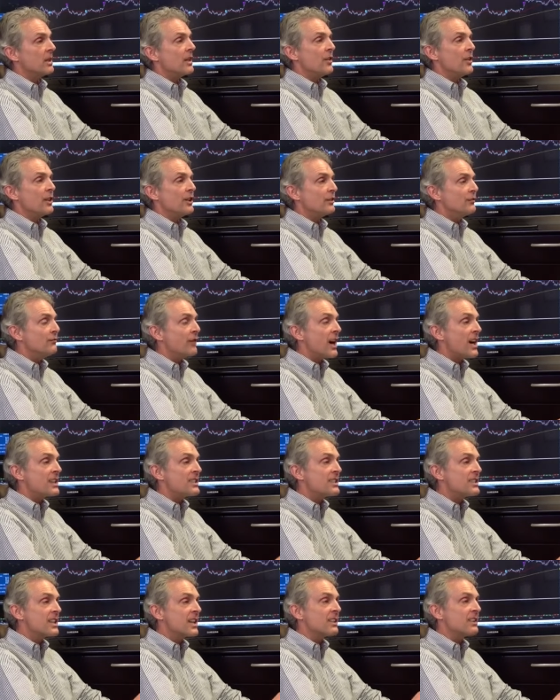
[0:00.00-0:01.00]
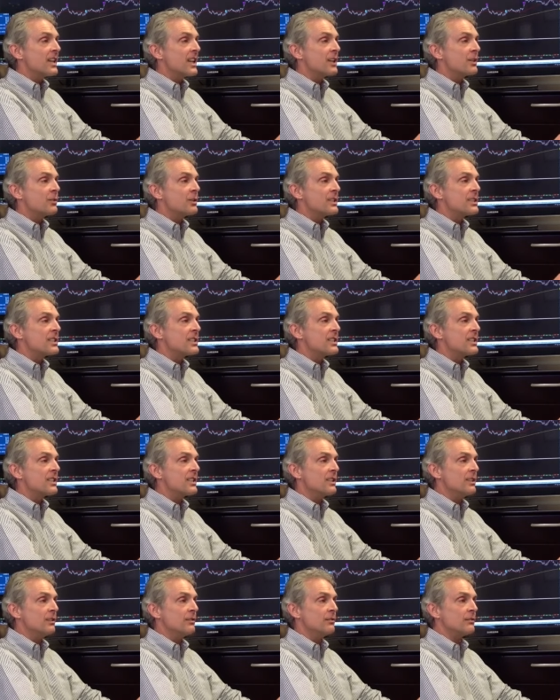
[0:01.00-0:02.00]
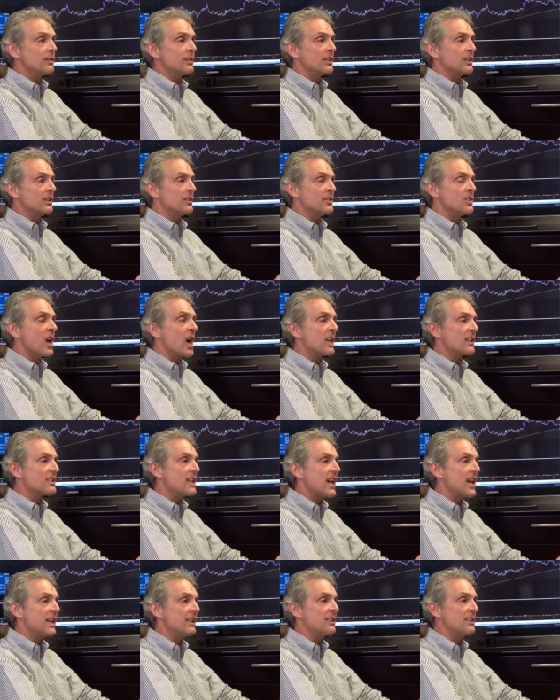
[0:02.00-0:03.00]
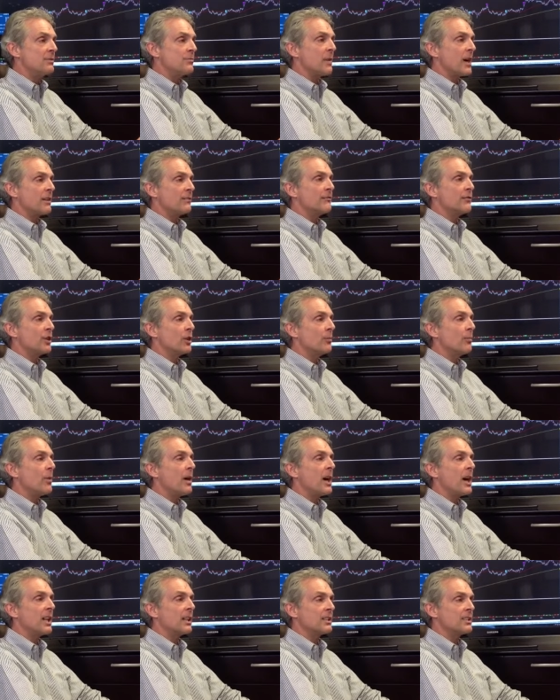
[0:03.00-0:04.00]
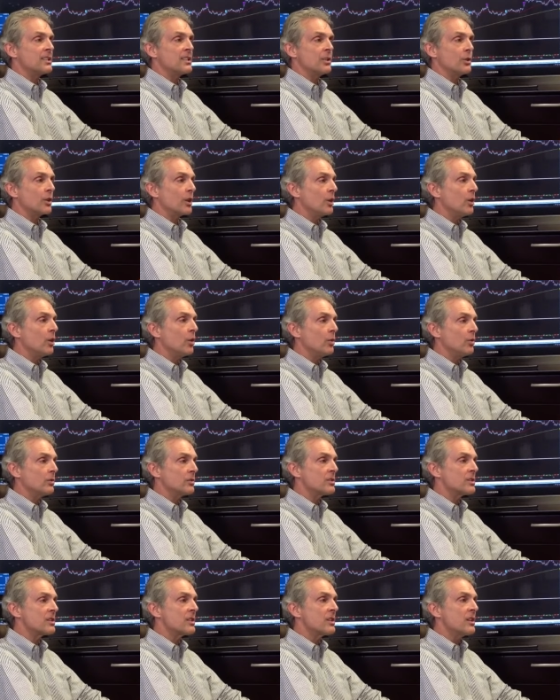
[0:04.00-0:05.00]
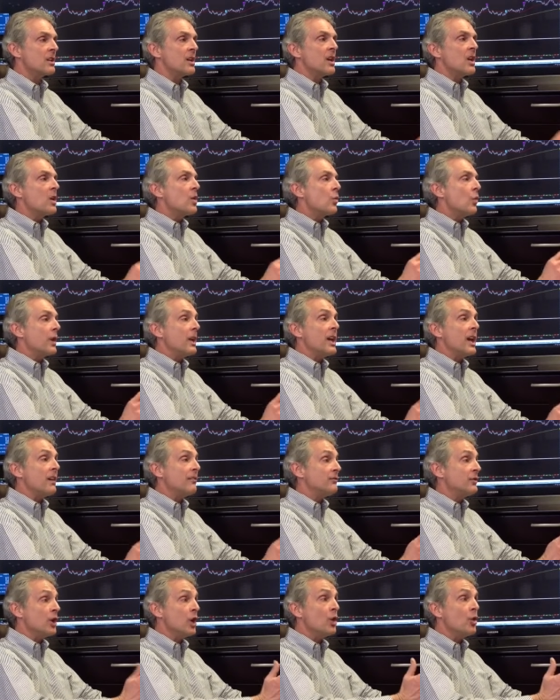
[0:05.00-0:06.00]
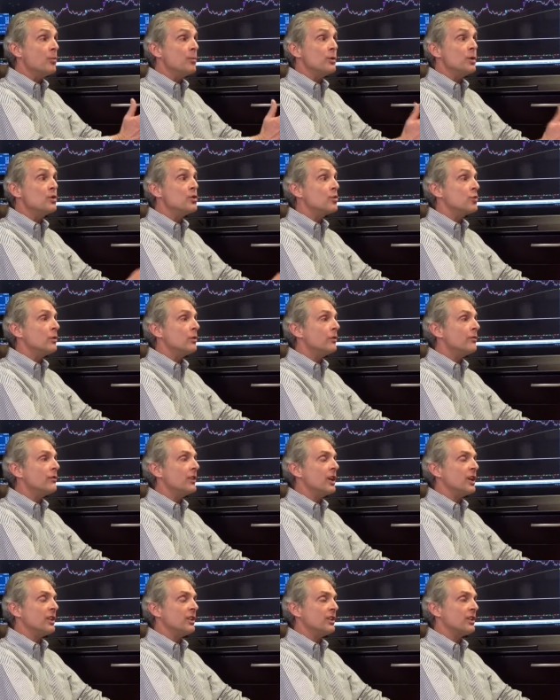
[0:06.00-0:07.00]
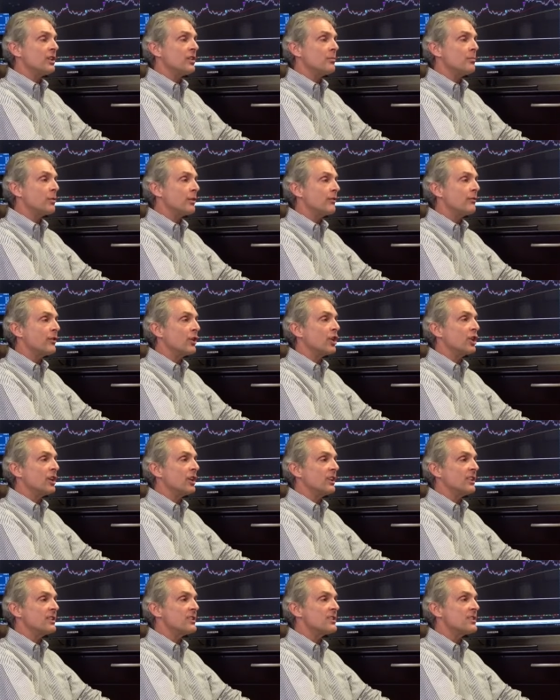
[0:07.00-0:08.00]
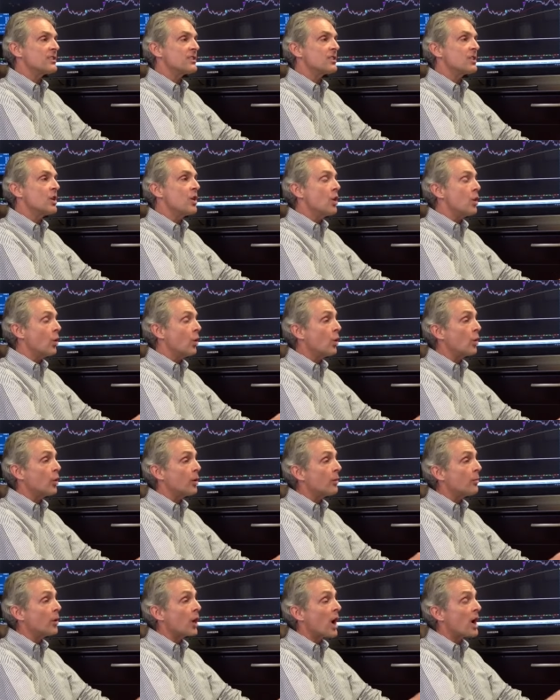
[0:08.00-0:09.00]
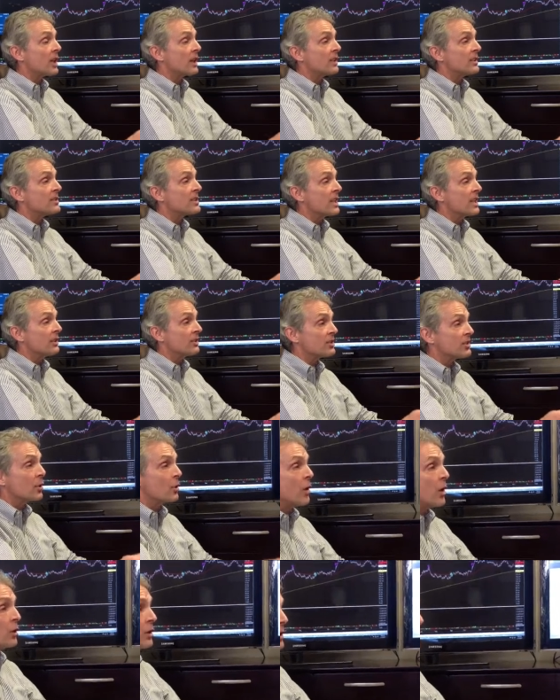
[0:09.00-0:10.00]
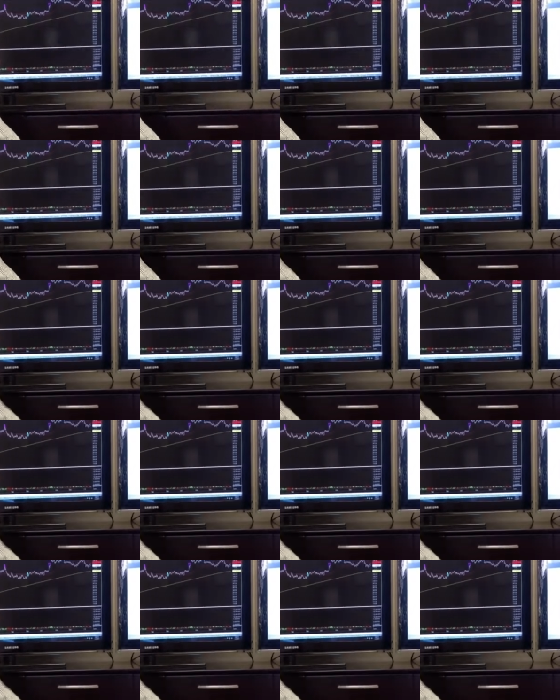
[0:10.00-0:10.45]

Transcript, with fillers: The advice that they receive is not tainted by firm policy or goals. We have no mutual fund preferred lists or product sales quotas.